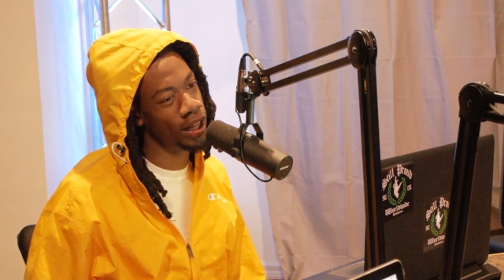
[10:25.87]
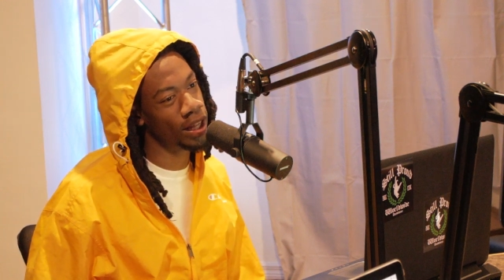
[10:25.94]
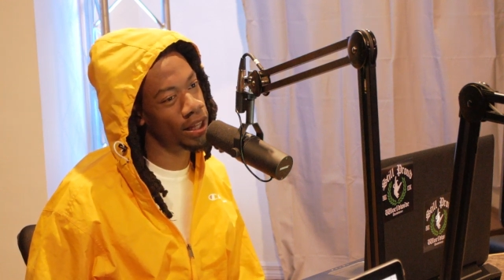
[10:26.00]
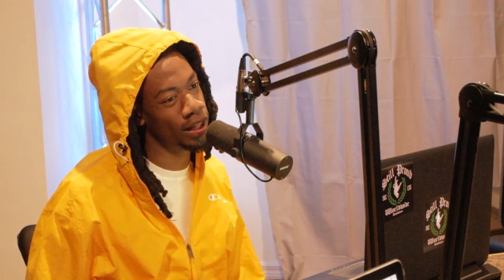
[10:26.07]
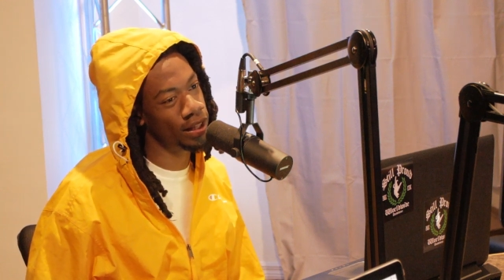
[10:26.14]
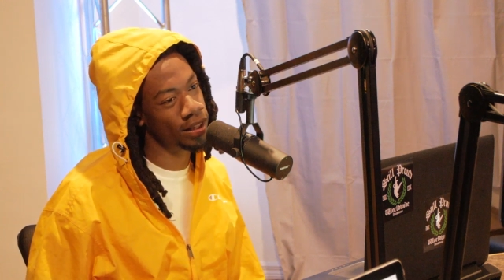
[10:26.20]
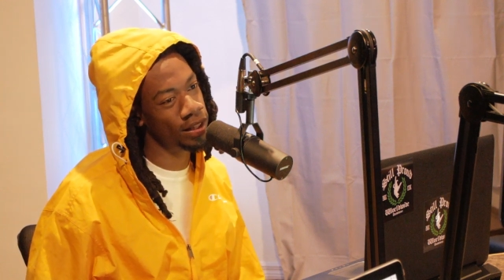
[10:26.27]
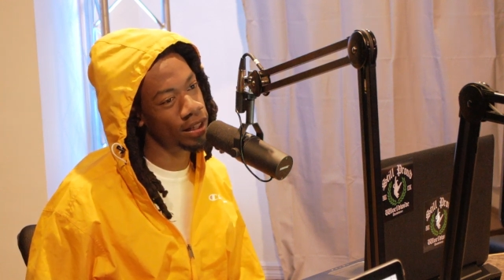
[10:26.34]

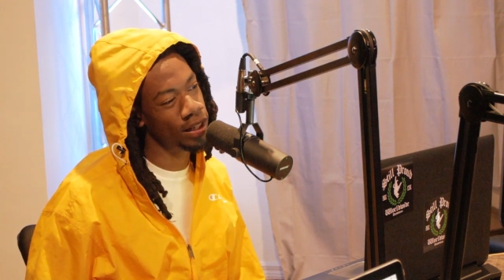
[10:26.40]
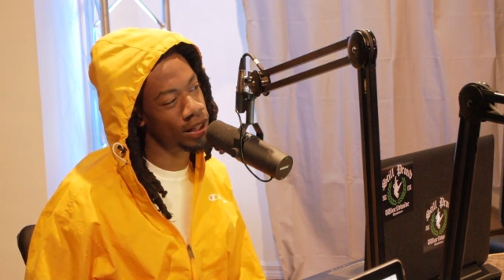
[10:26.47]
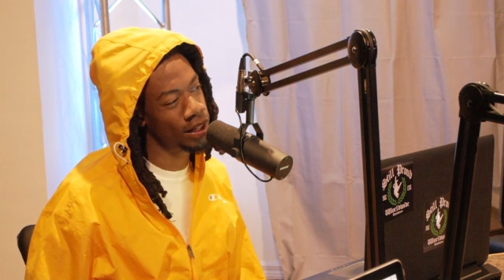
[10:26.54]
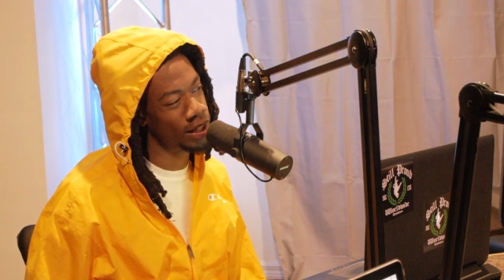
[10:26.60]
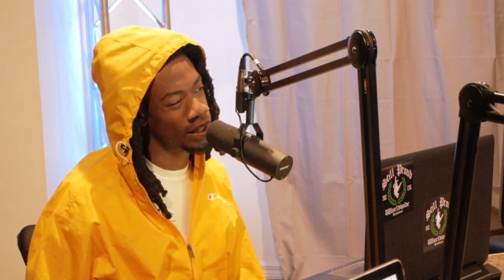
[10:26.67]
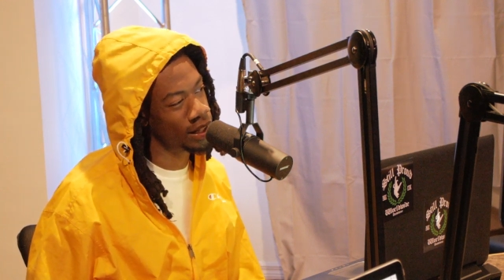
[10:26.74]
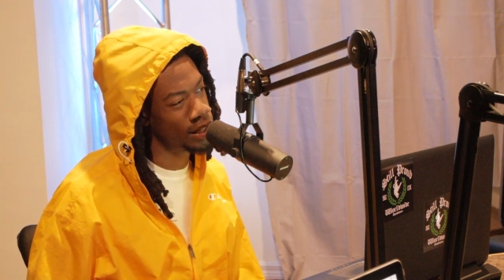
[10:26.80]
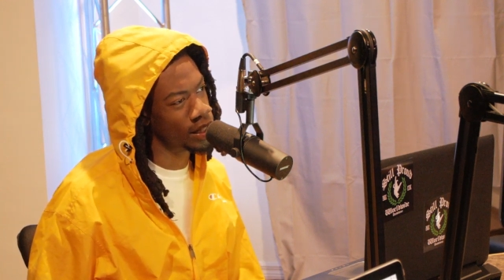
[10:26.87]
and
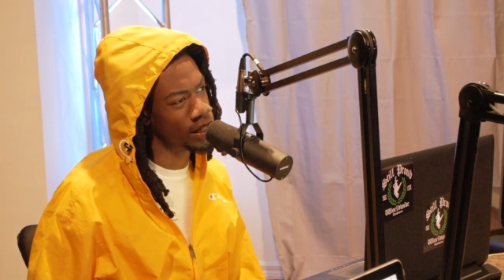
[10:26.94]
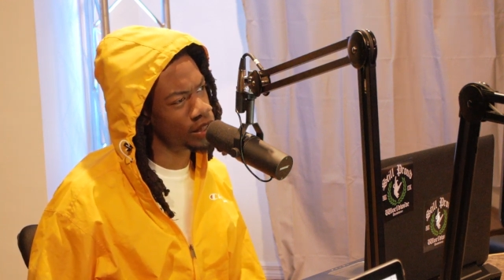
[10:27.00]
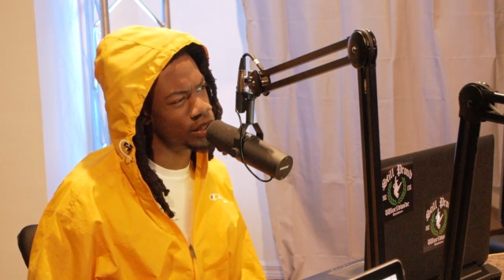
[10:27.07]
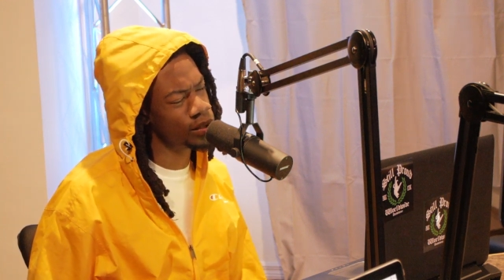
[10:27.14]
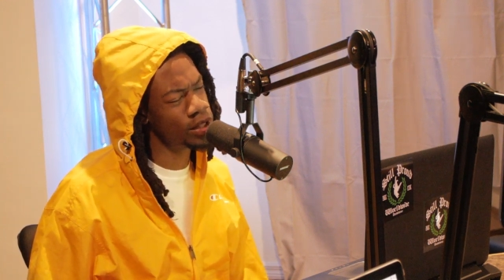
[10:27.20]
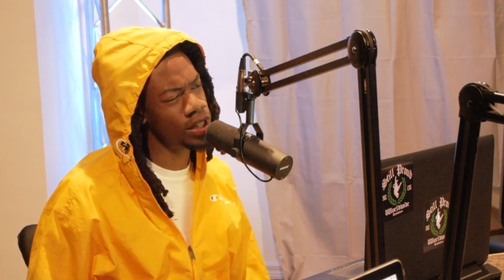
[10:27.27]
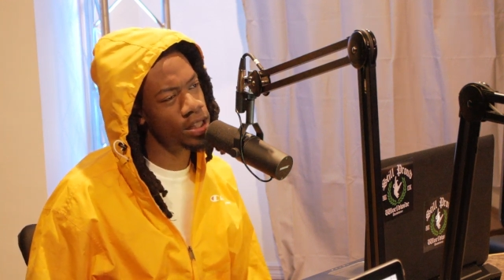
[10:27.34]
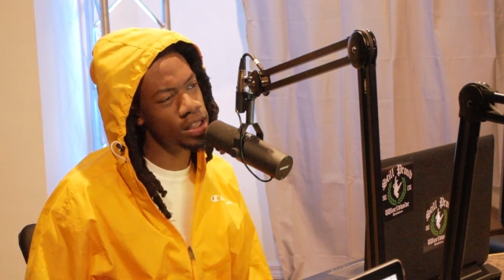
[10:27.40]

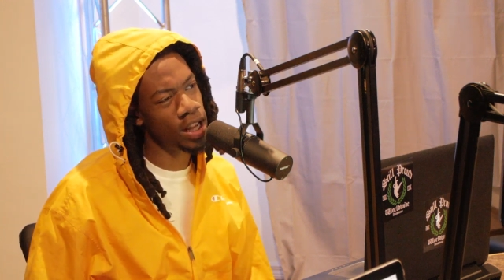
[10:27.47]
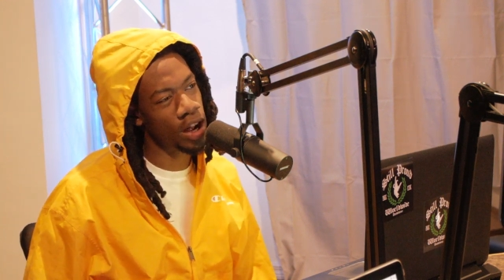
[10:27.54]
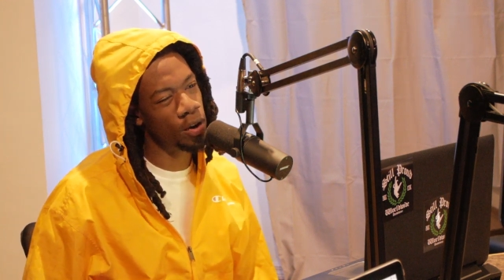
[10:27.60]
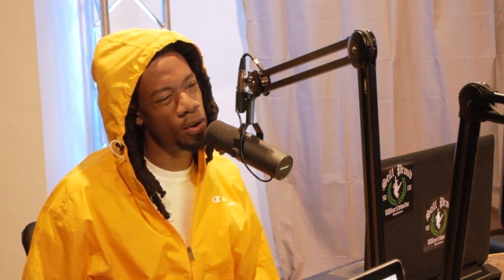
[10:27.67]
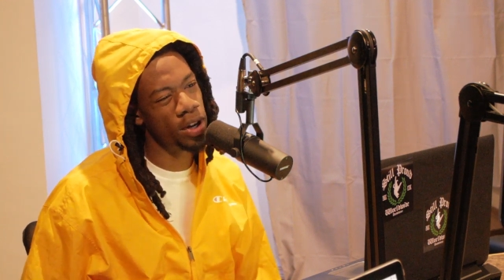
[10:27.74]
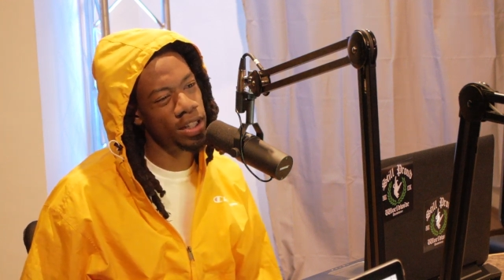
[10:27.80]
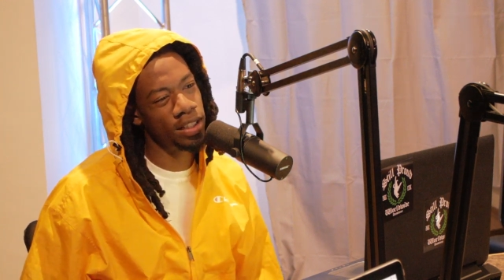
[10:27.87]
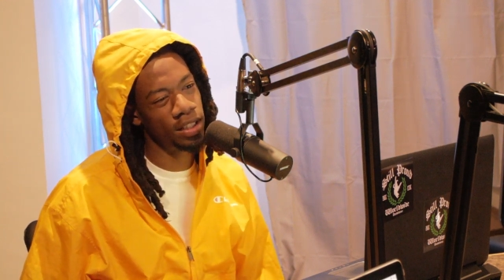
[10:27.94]
sometimes I
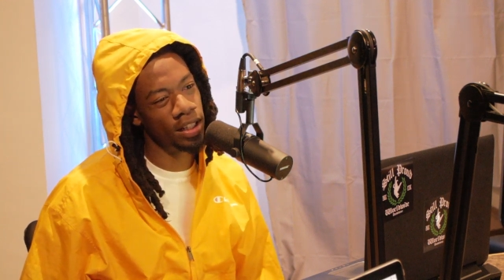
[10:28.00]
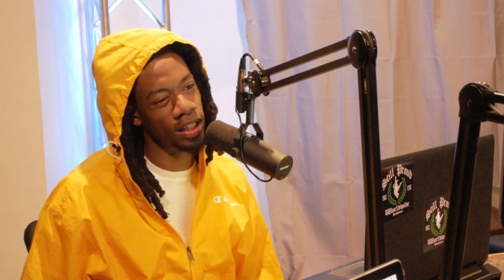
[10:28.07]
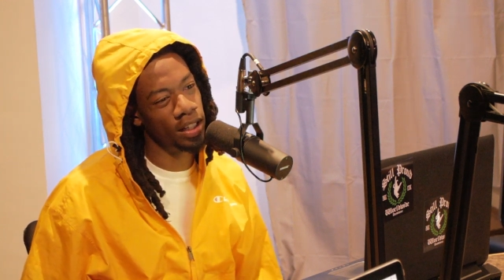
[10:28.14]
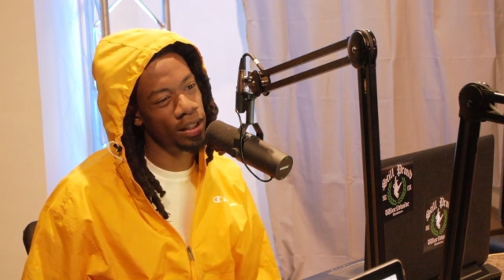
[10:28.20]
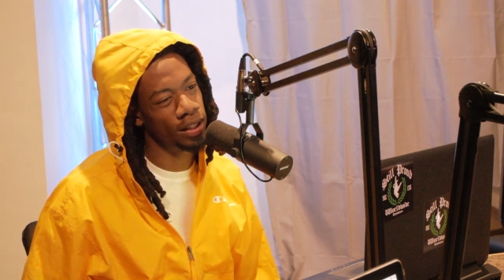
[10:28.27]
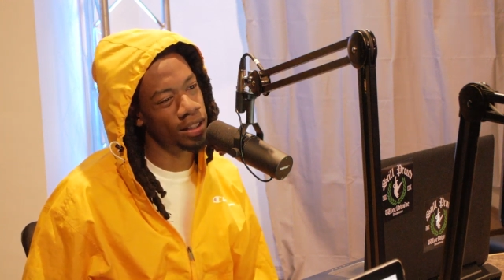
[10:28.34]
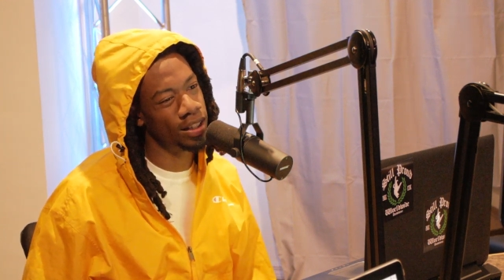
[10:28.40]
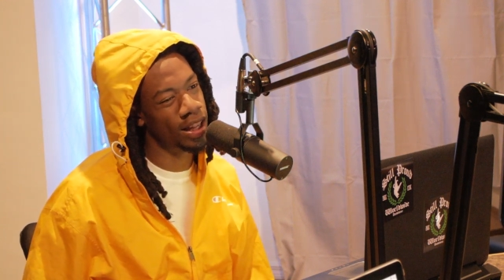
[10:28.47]
question it.